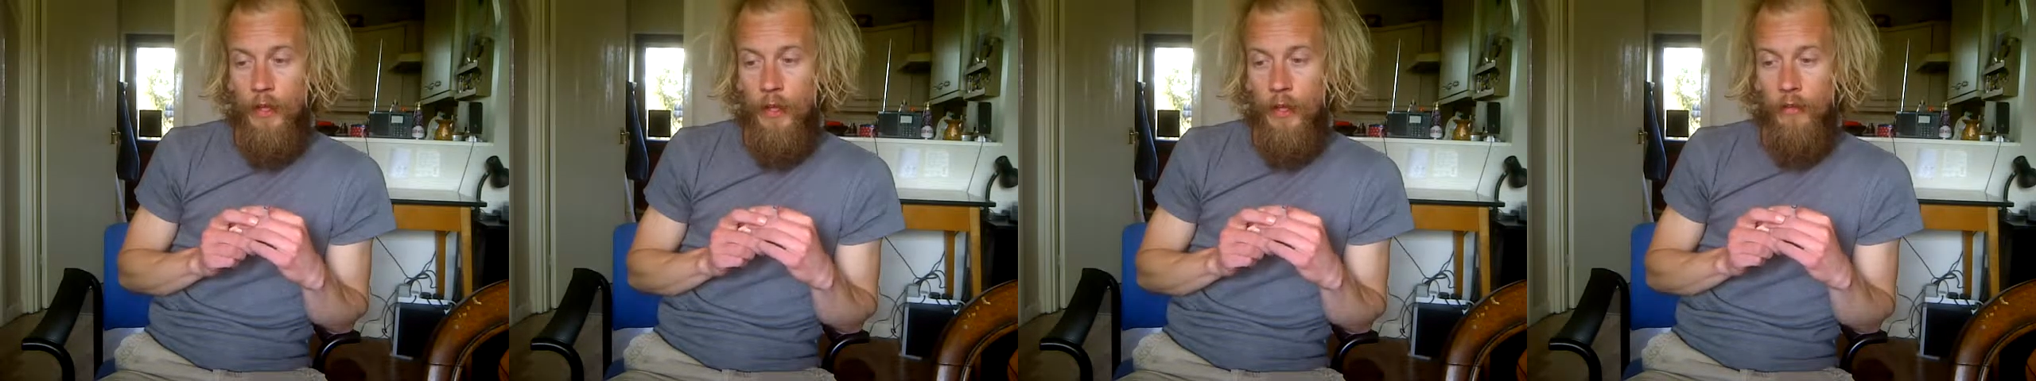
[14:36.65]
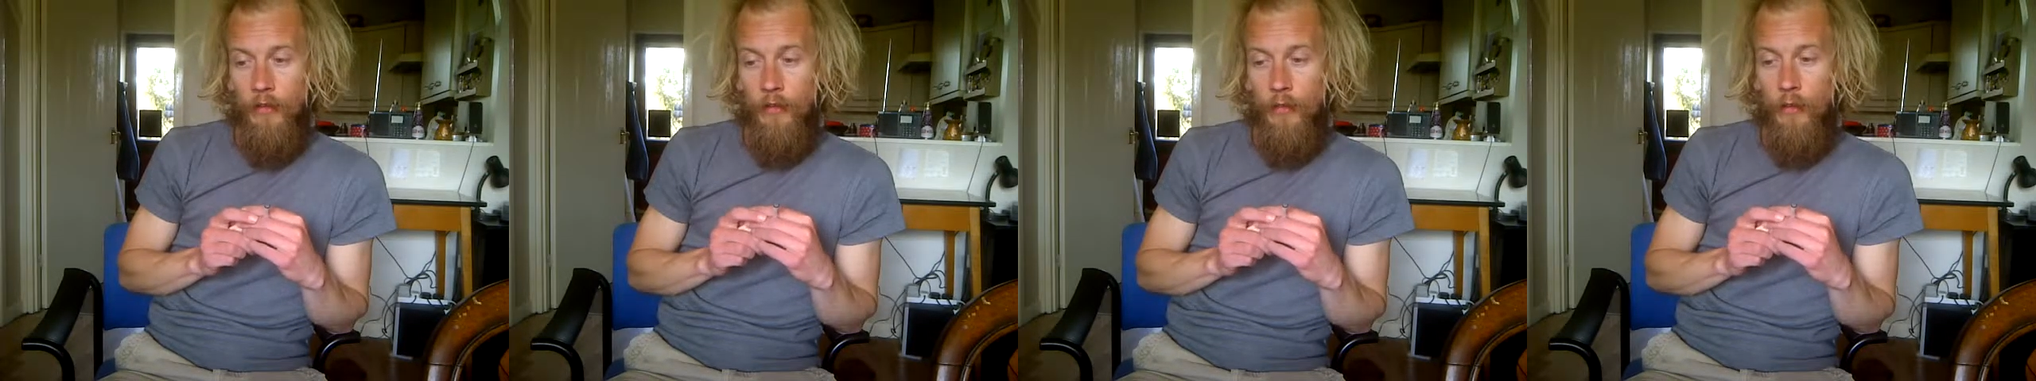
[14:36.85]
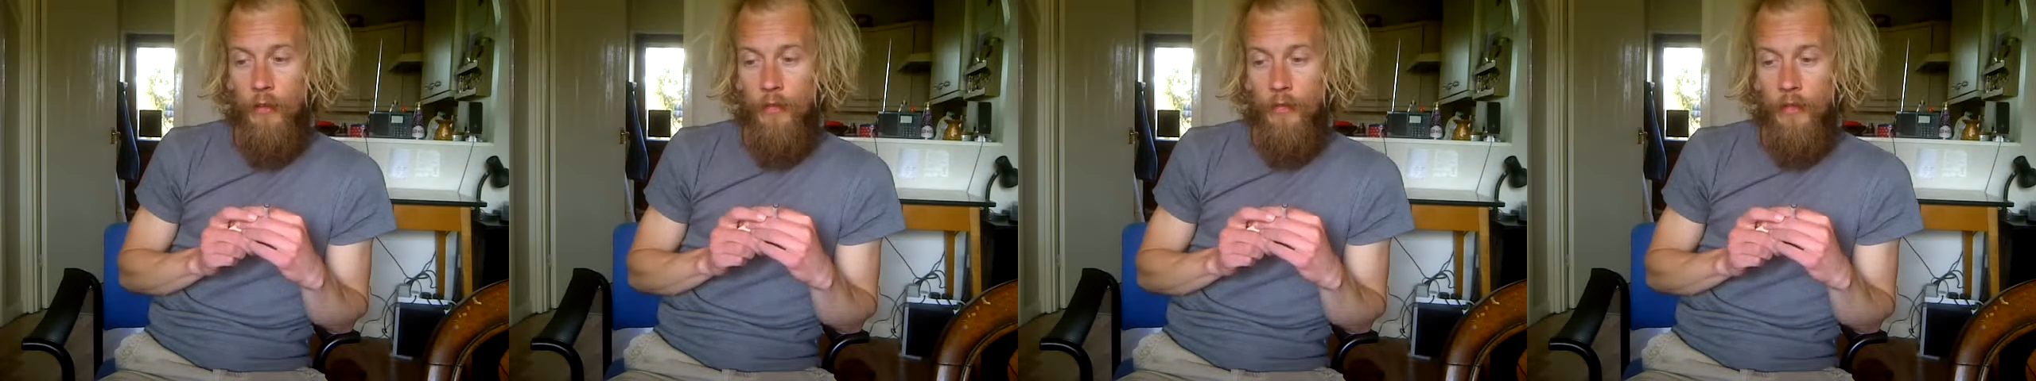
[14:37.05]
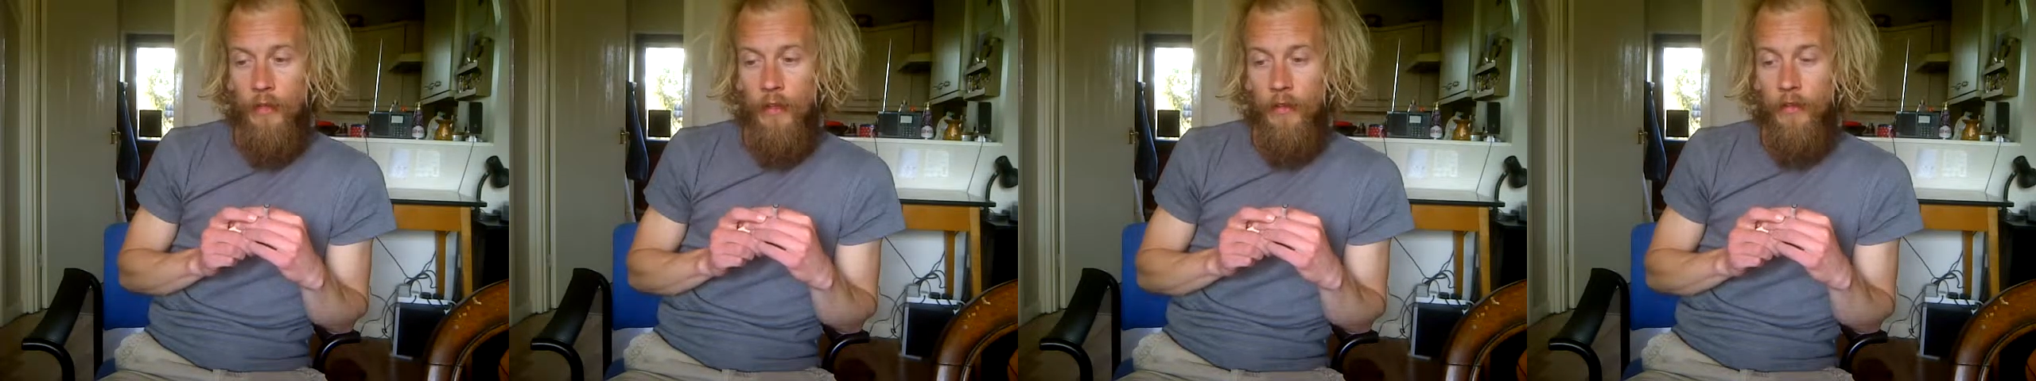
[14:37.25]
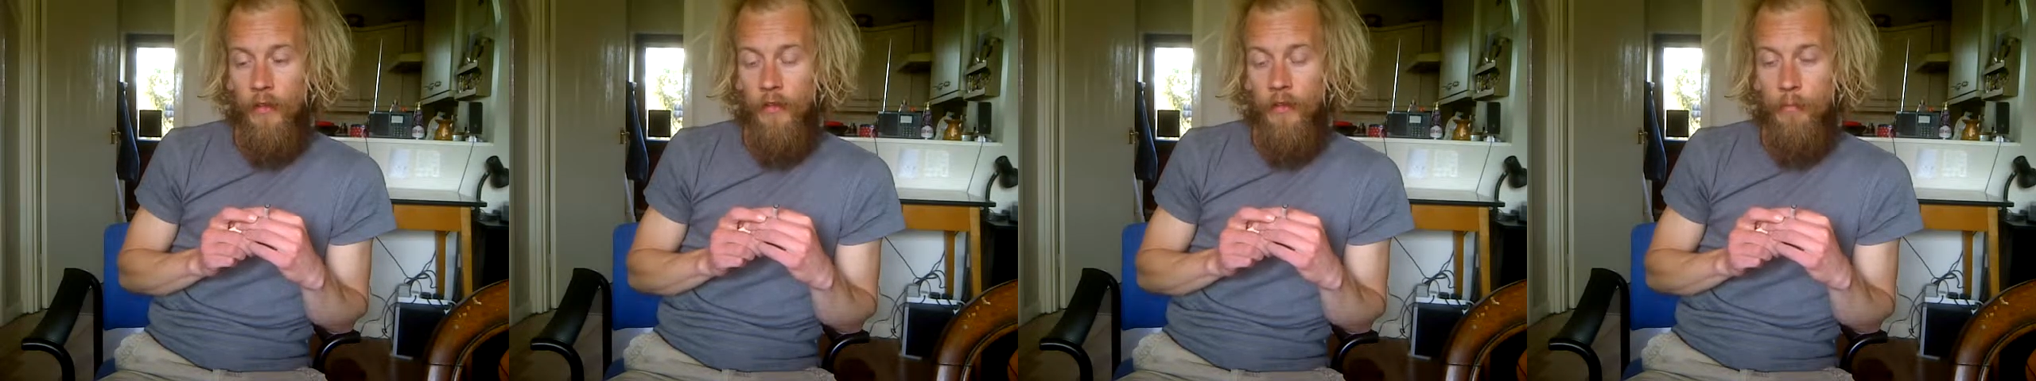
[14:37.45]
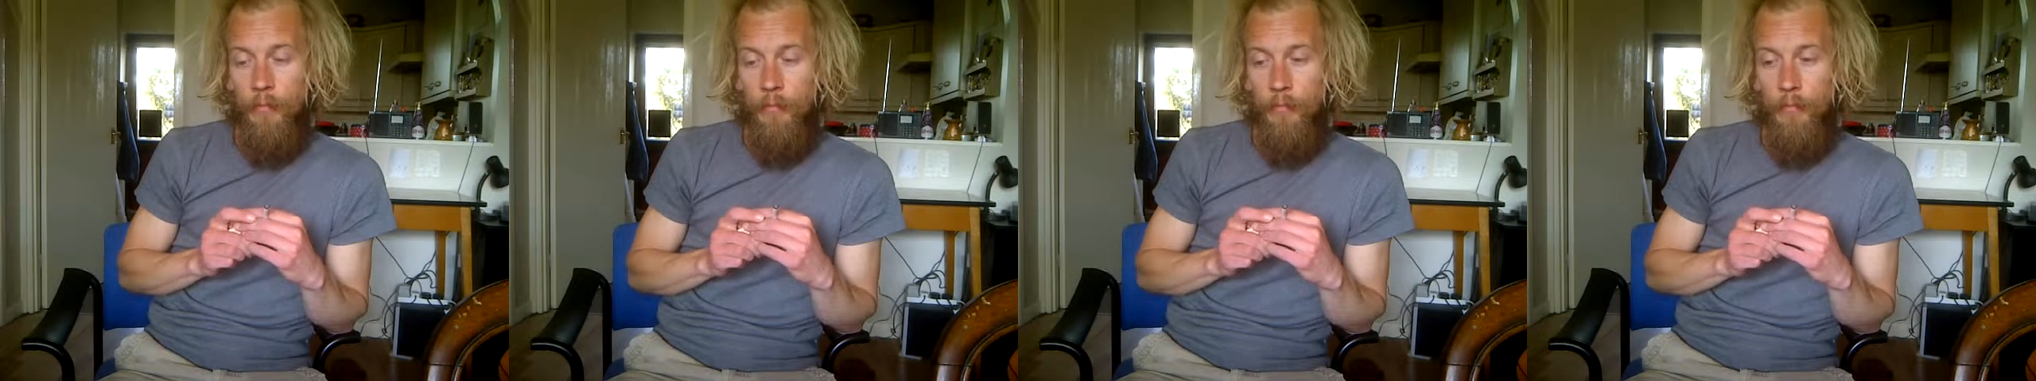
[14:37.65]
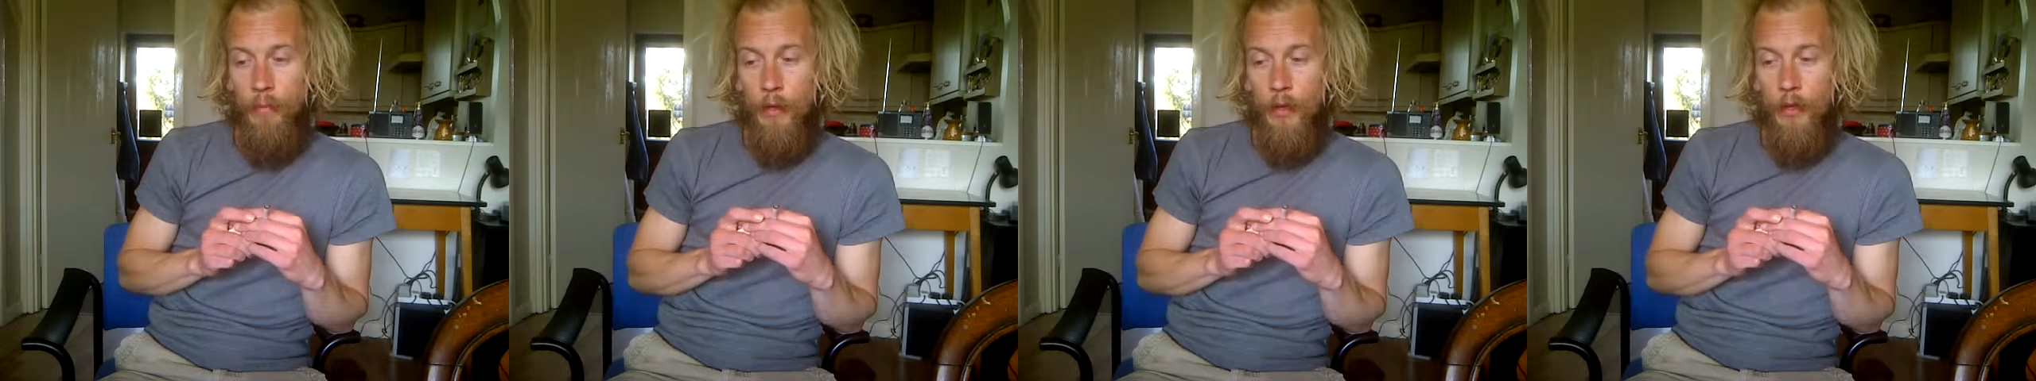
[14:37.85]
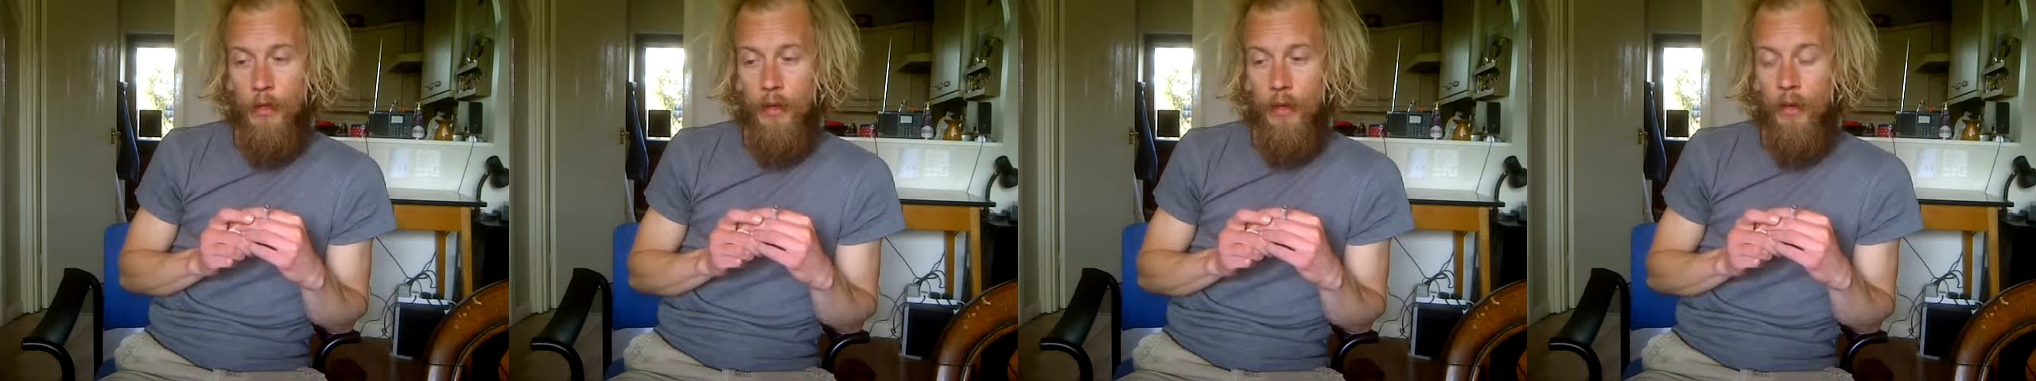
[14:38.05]
it's sort of, this is
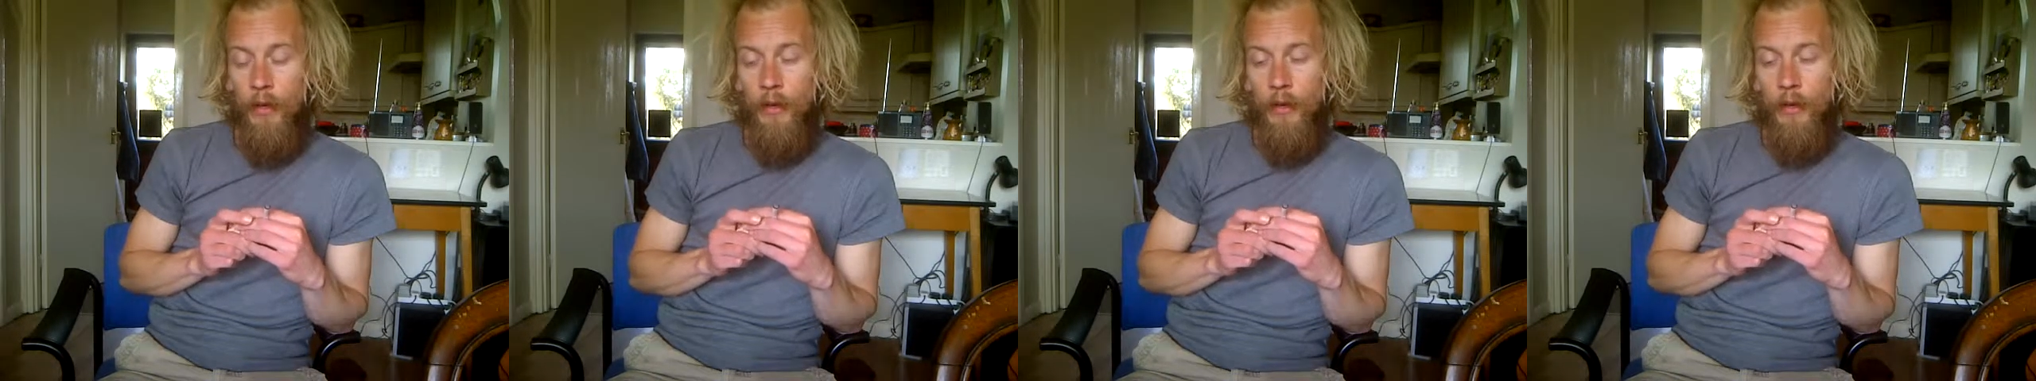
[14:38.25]
putting a